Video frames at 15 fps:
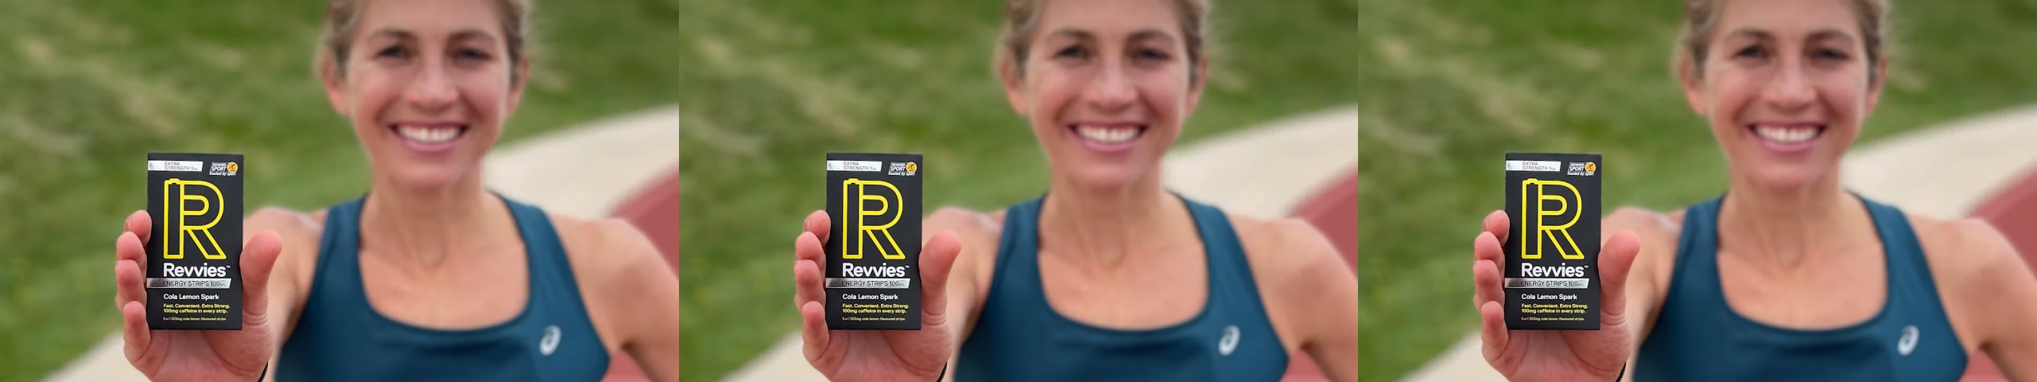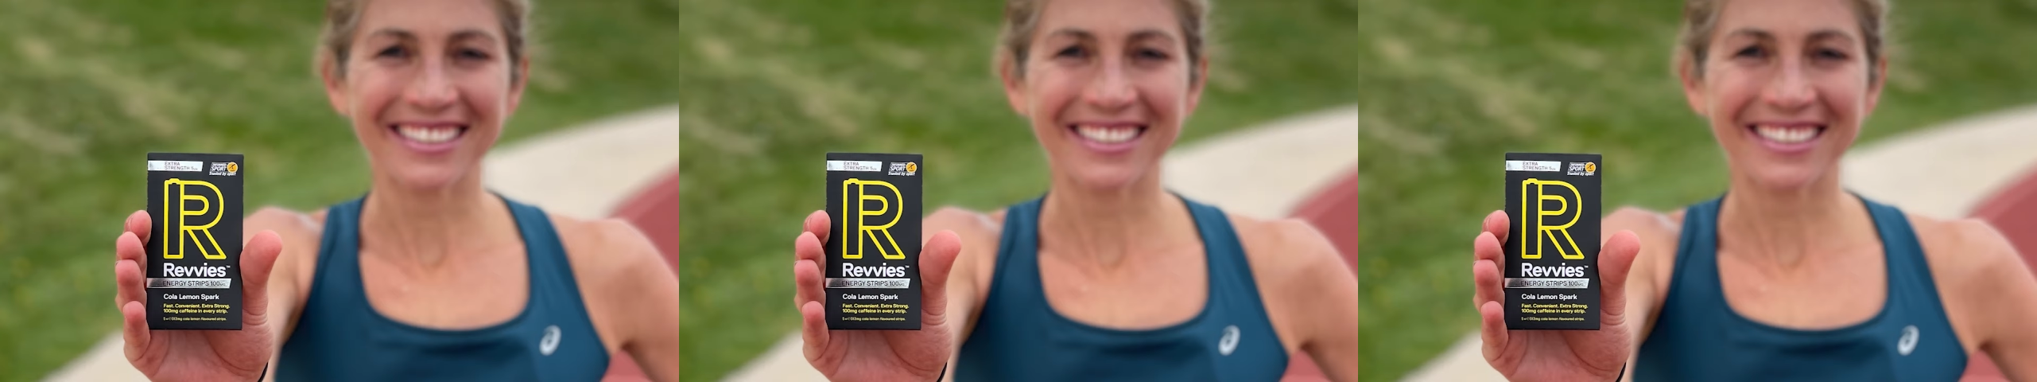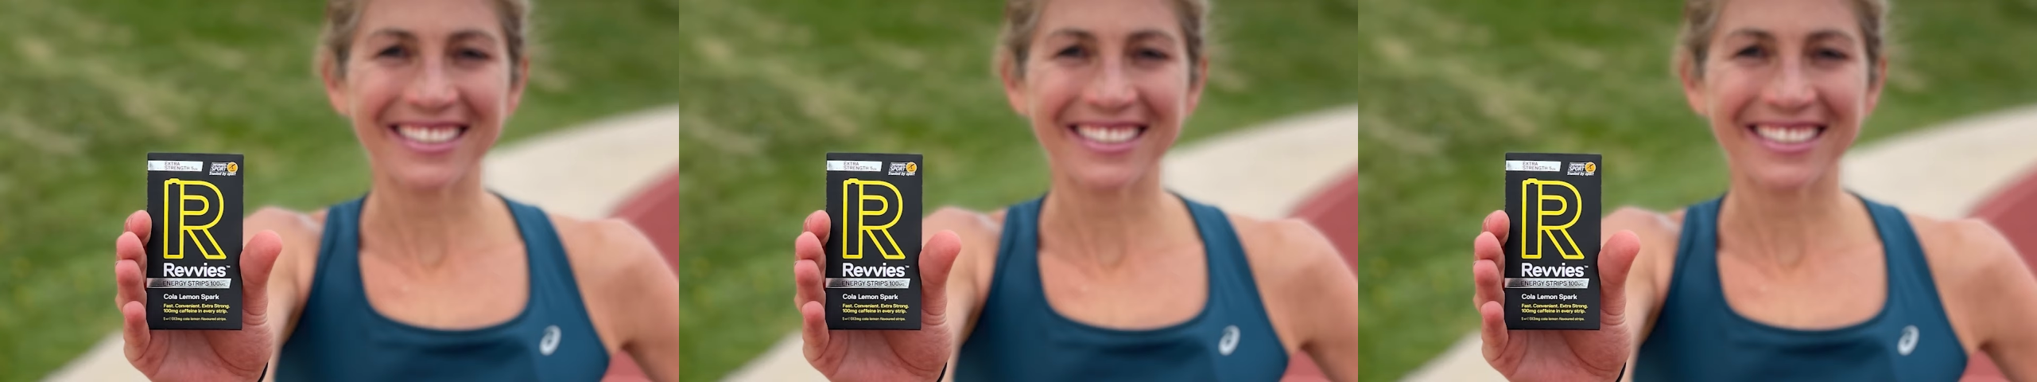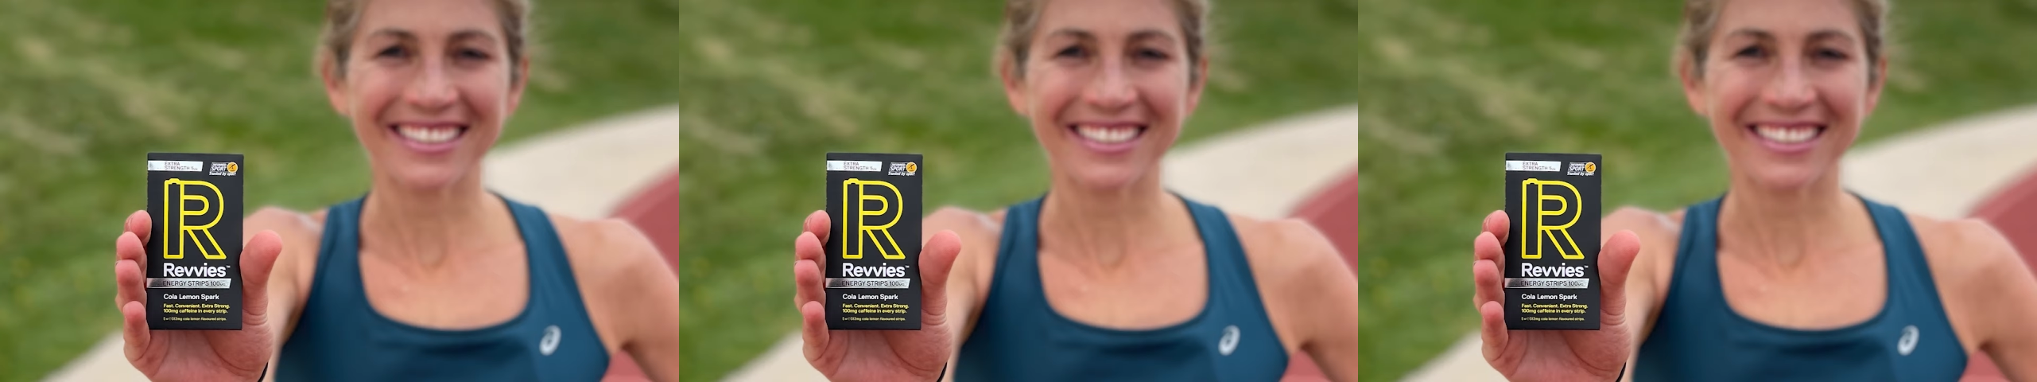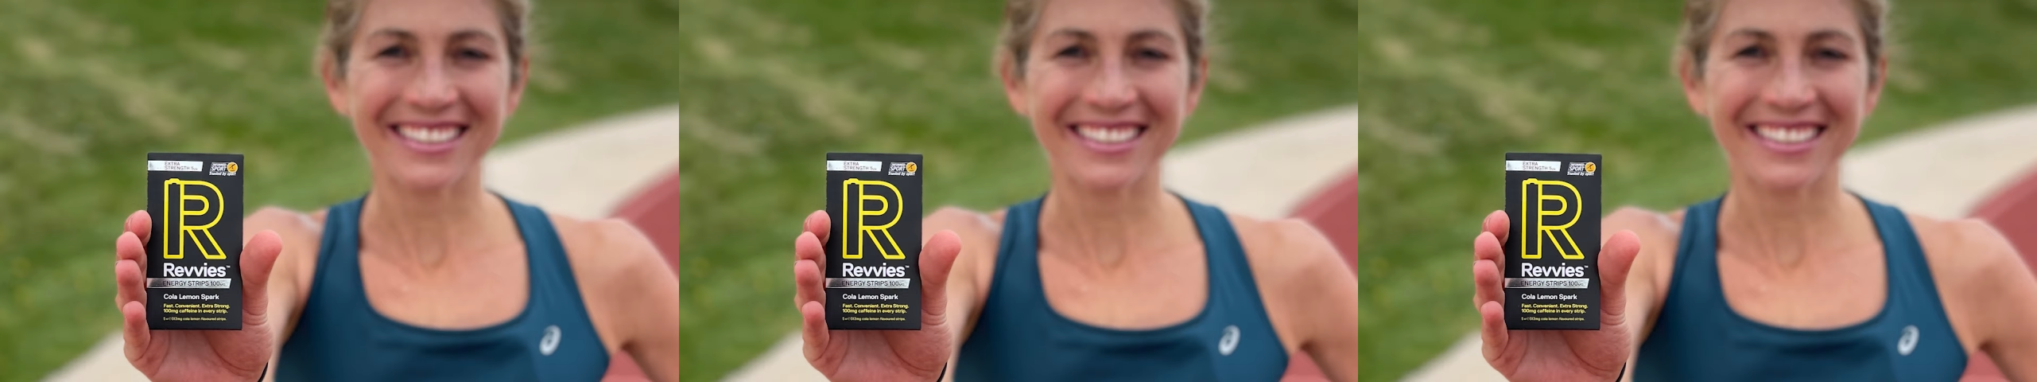Peachtree was like
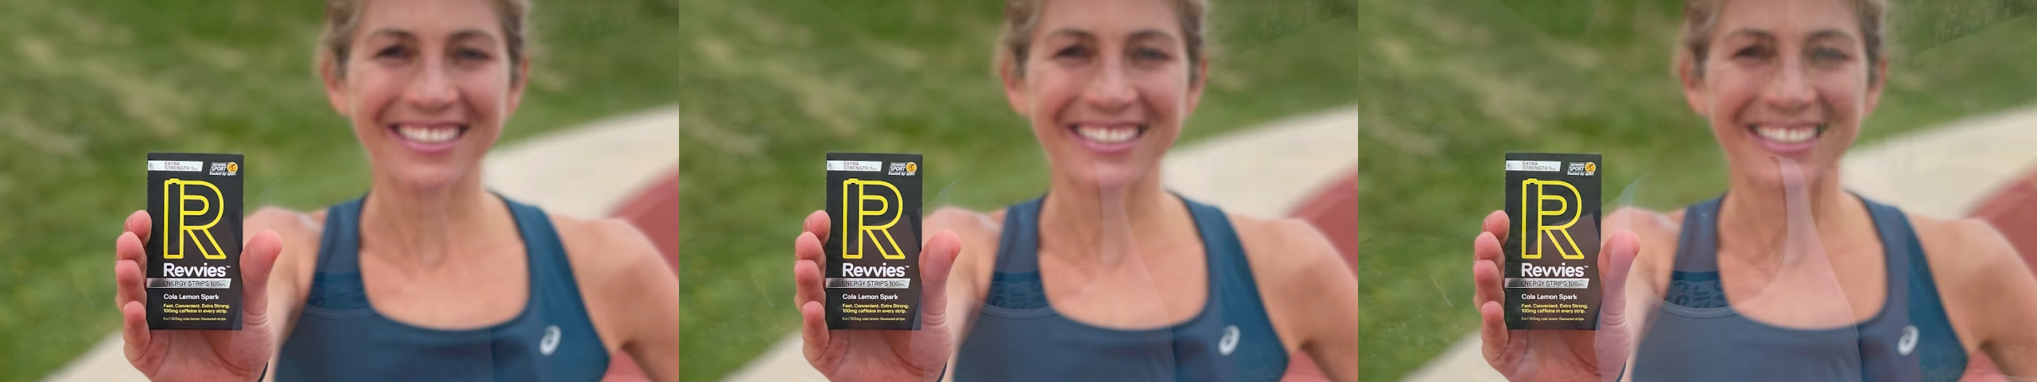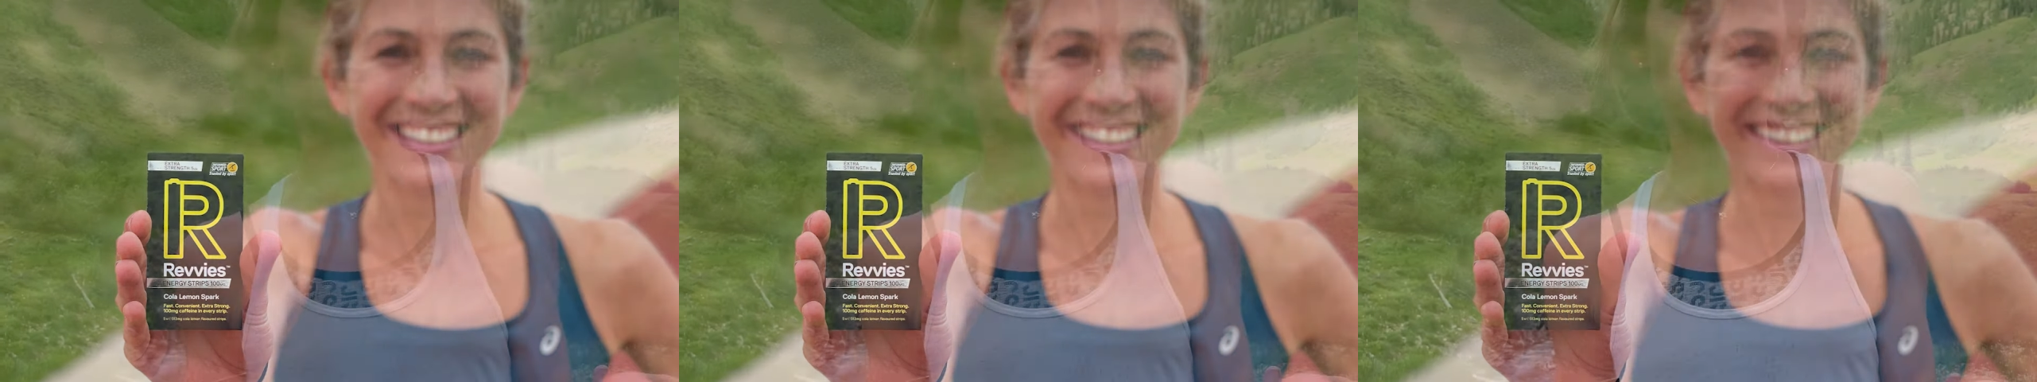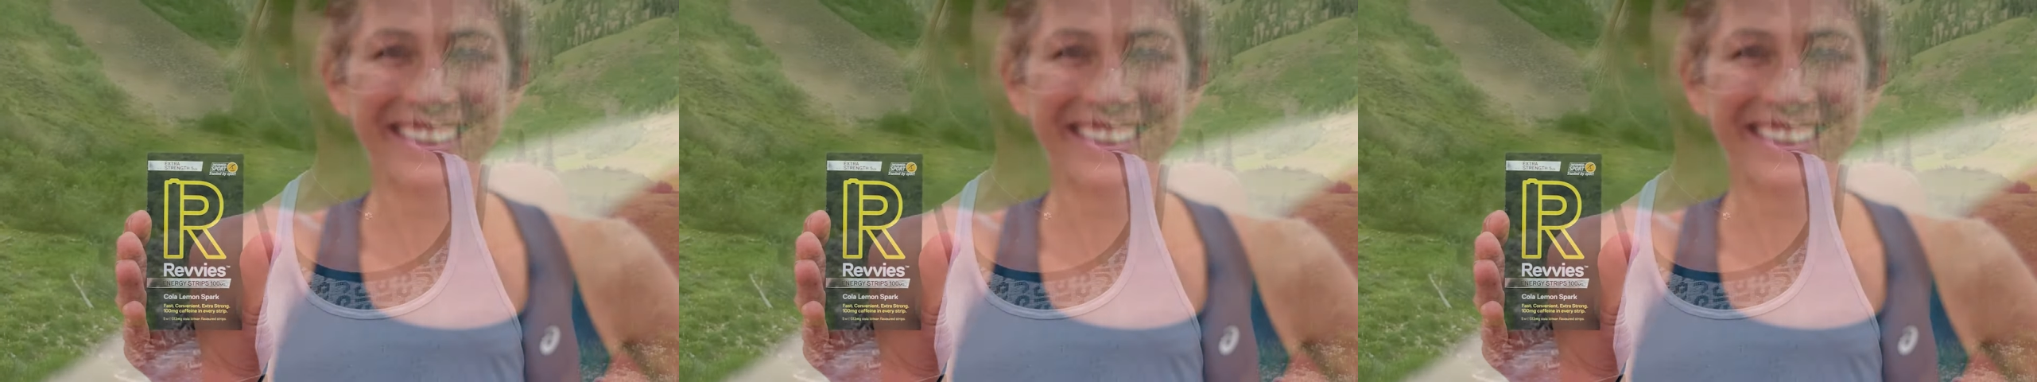6 a.m.